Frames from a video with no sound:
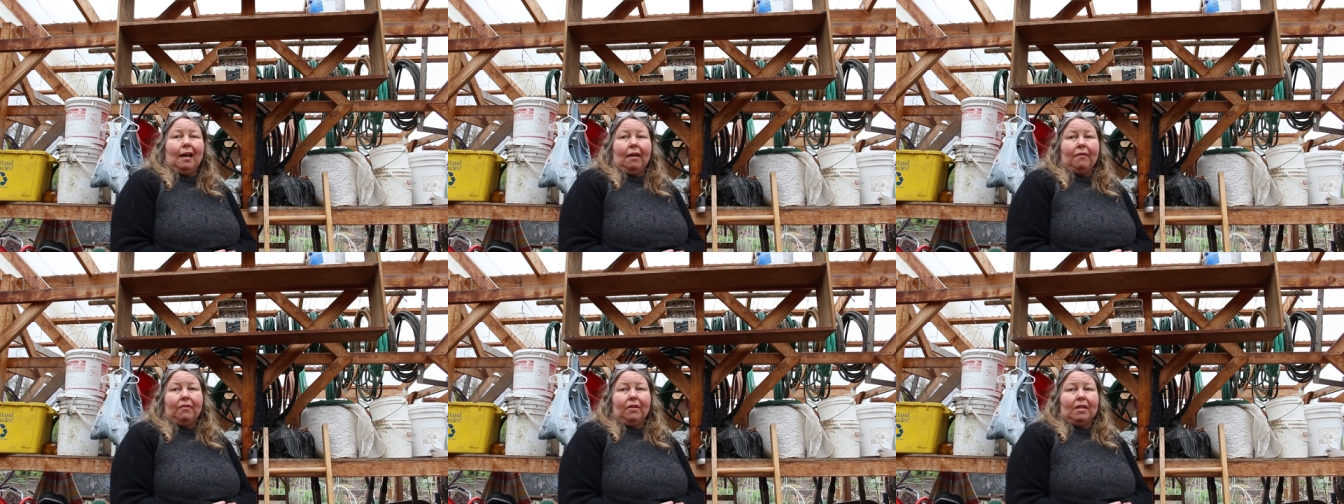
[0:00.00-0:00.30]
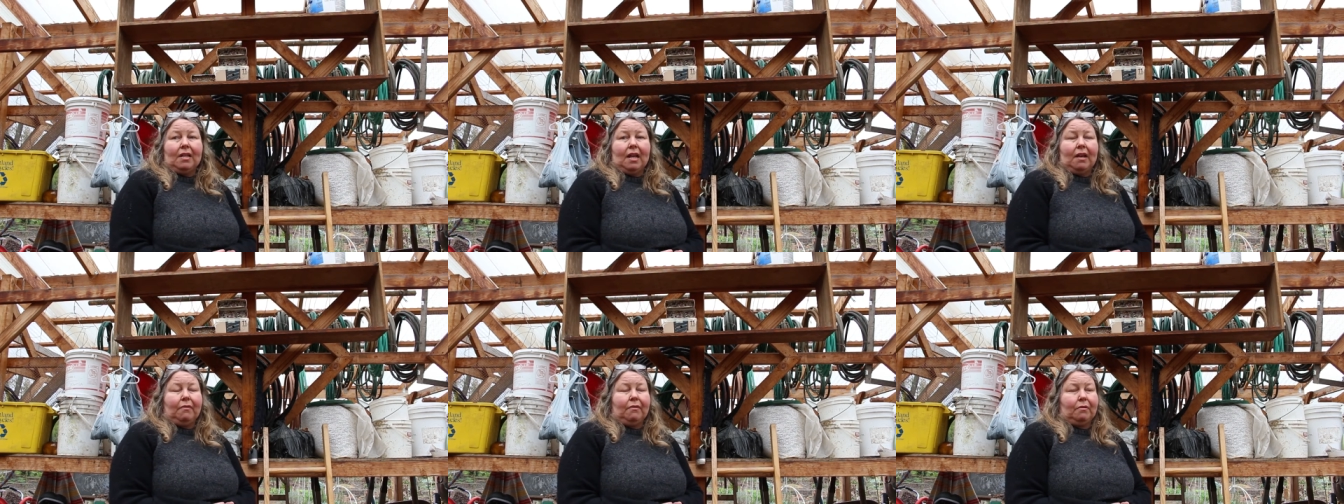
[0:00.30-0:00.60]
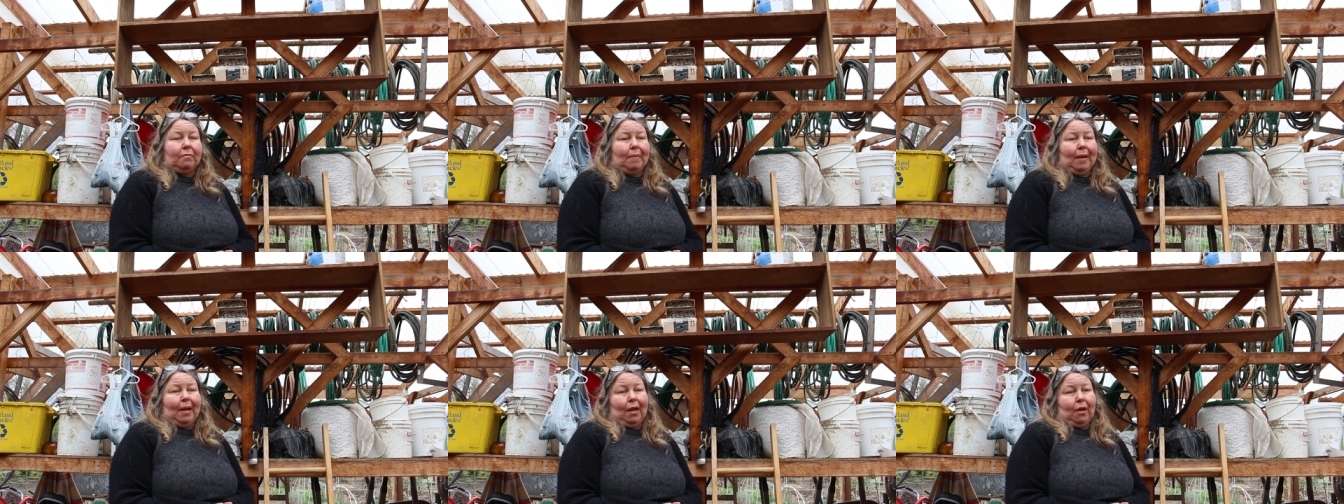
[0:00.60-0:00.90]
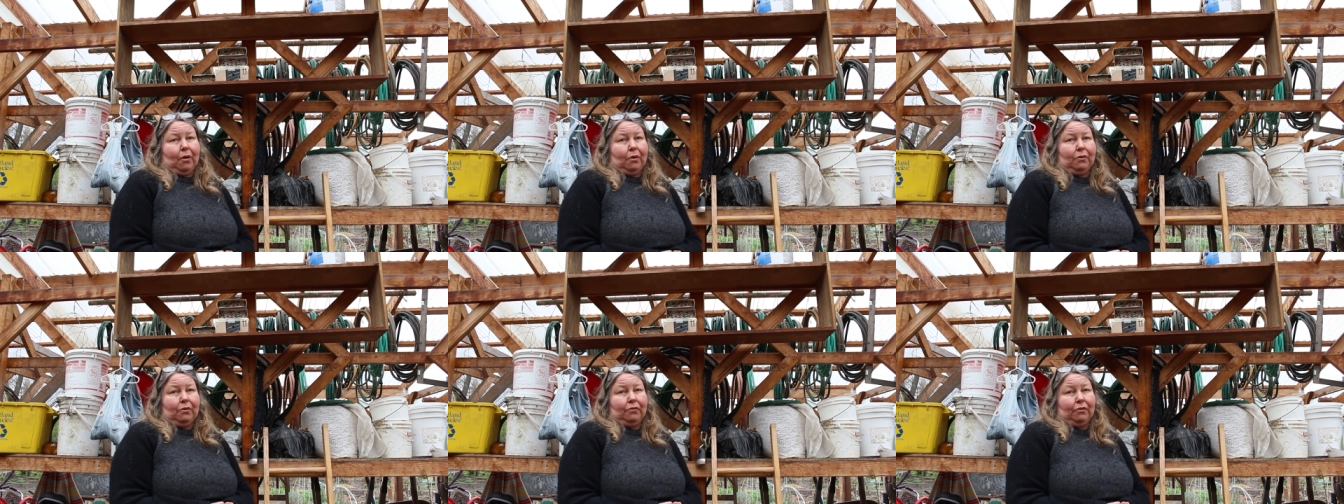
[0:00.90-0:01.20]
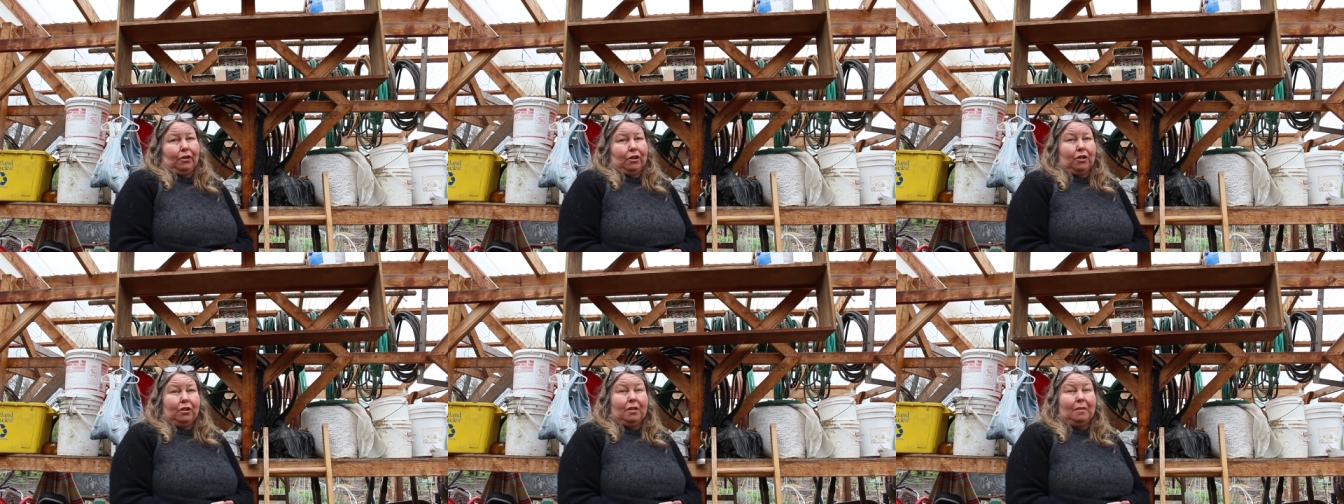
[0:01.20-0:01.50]
every day with my hose
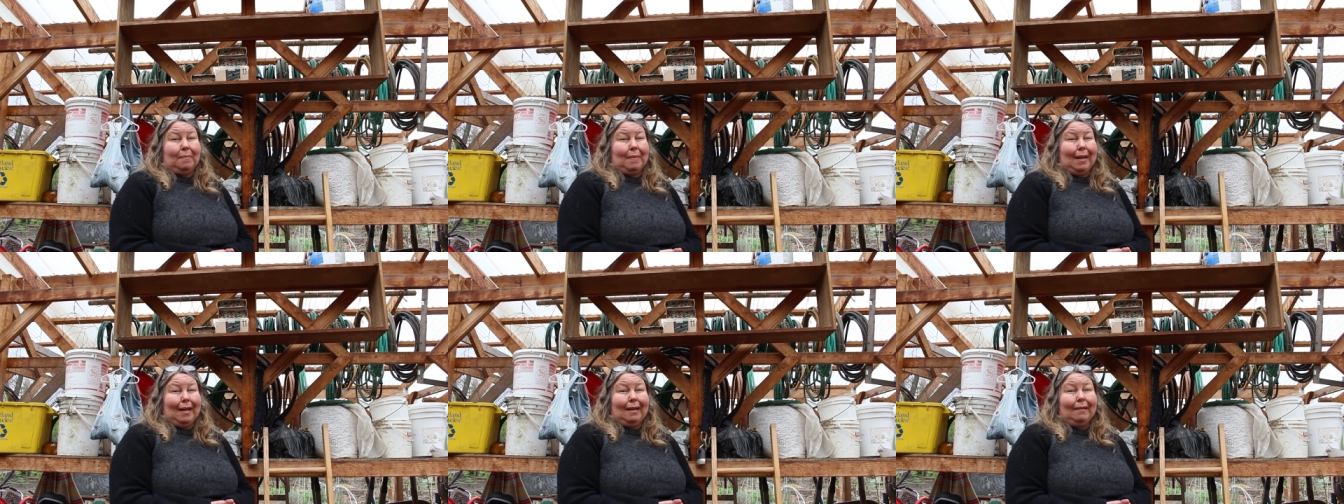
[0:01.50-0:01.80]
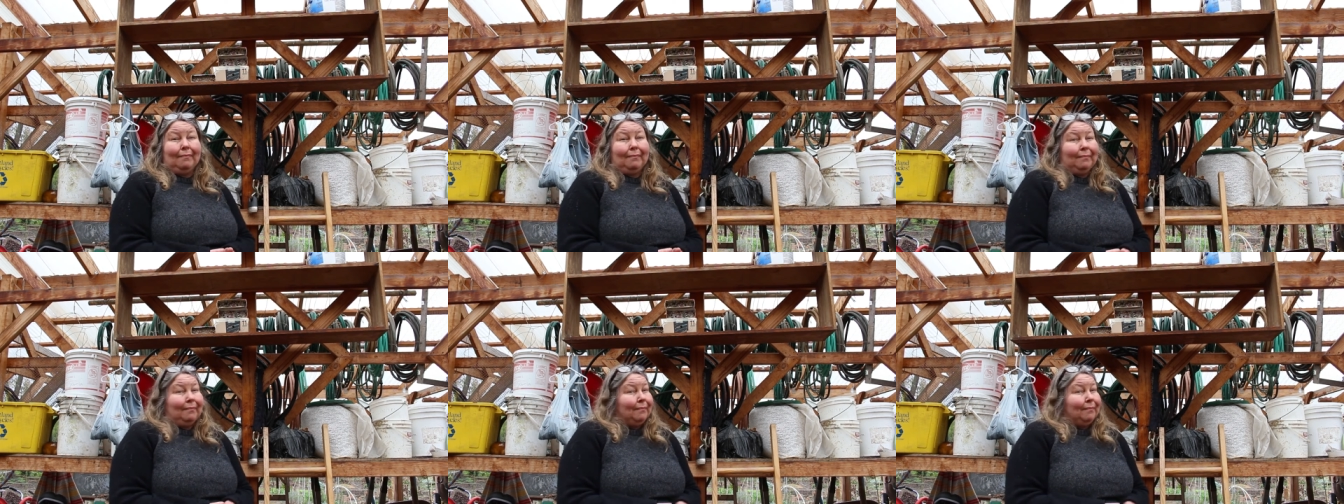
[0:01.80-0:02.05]
for just a minute